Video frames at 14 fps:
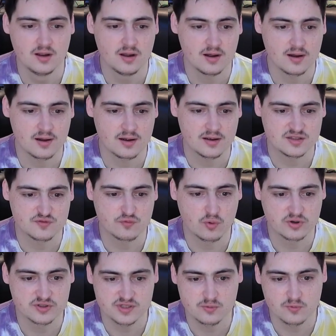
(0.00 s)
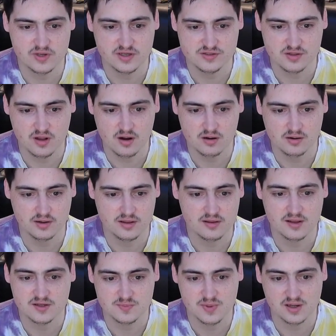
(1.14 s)
It's 14 weeks long, and
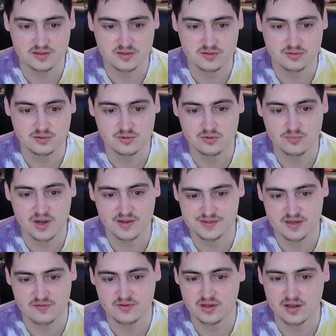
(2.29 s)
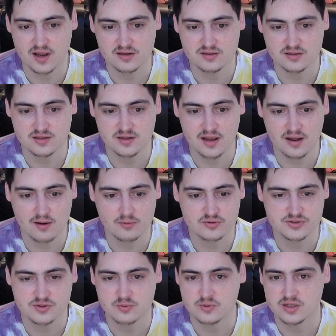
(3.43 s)
they expect you to do about 70, 90
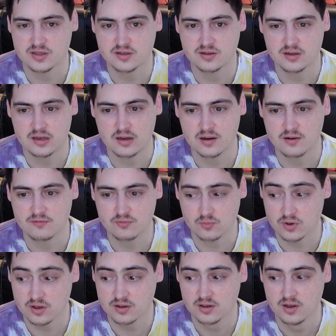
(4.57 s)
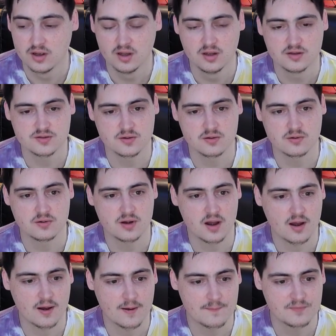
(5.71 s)
hours a week of work. So
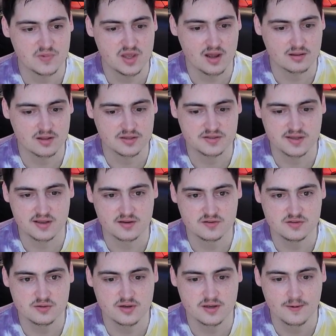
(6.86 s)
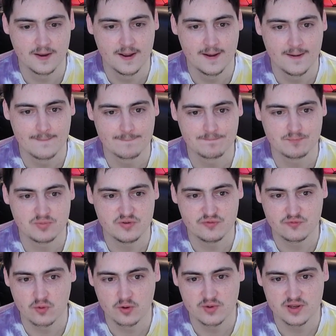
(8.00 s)
let's get into it.
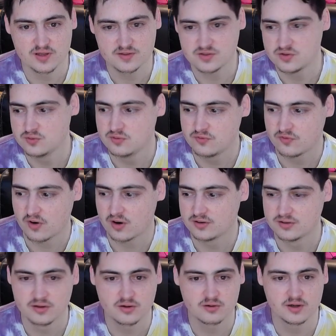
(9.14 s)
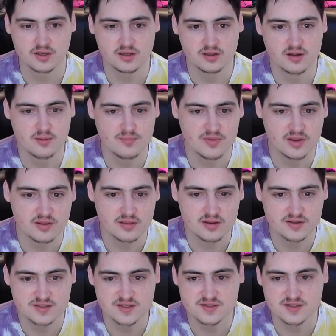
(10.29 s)
Before we get too far into the curriculum,
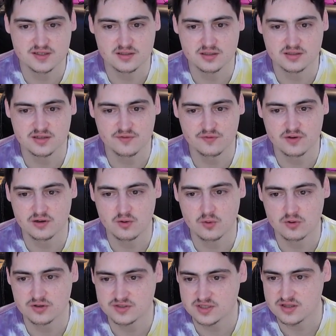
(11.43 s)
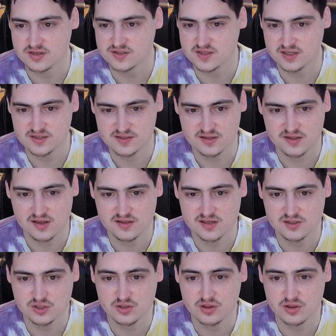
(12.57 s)
this is a different course in the sense that they teach